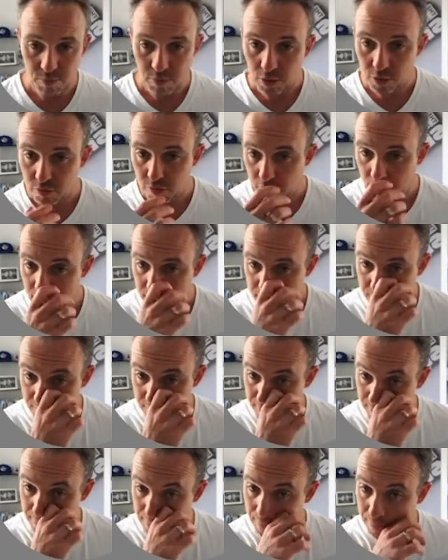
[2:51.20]

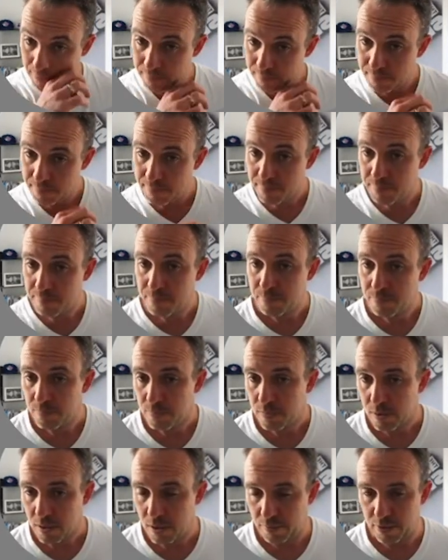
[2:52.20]
drains.
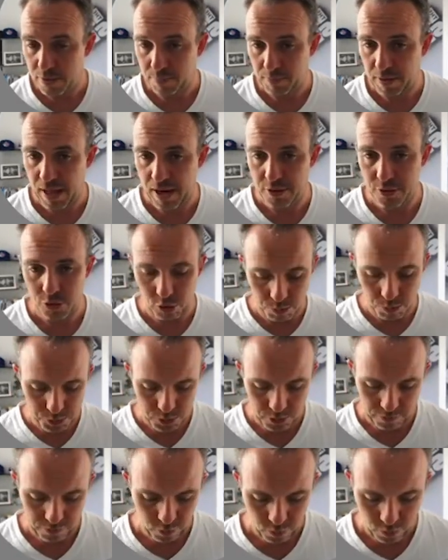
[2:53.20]
And then we add a
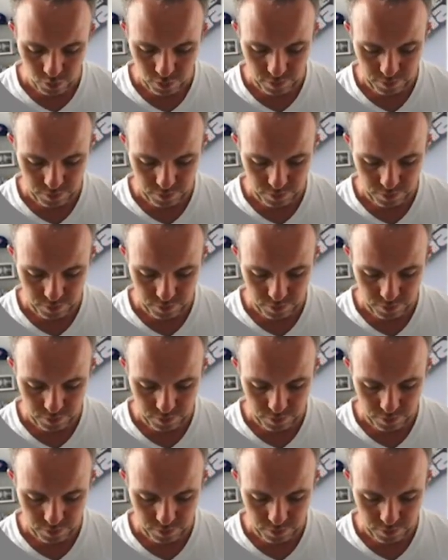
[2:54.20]
description for it.